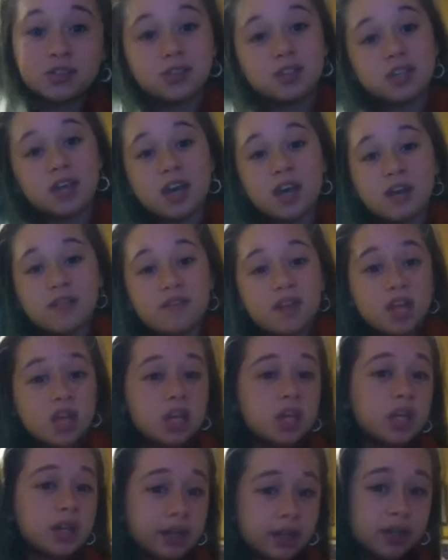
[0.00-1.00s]
and stuff.
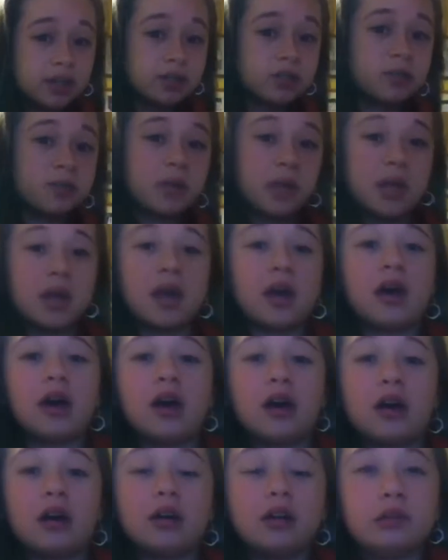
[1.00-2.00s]
So
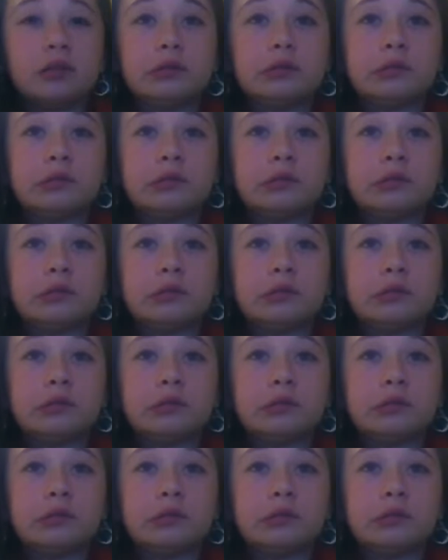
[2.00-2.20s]
yeah.